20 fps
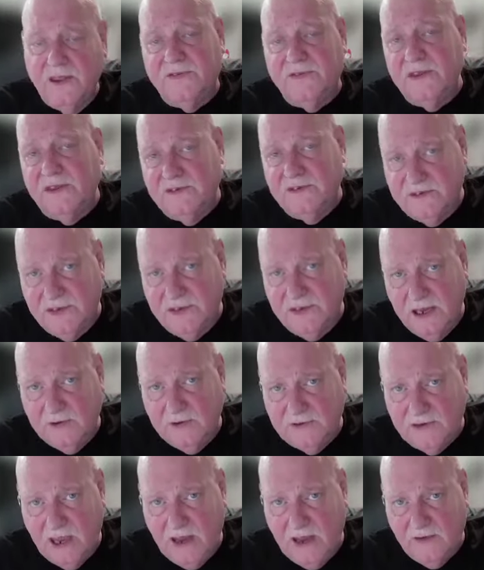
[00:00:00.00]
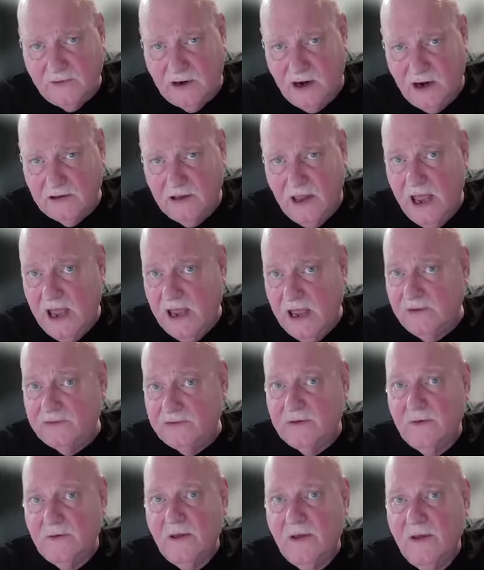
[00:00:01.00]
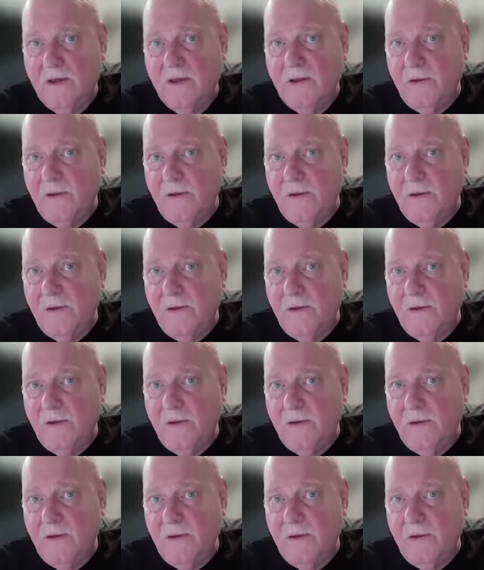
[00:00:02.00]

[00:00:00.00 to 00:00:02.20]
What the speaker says: that these demons have in our lives.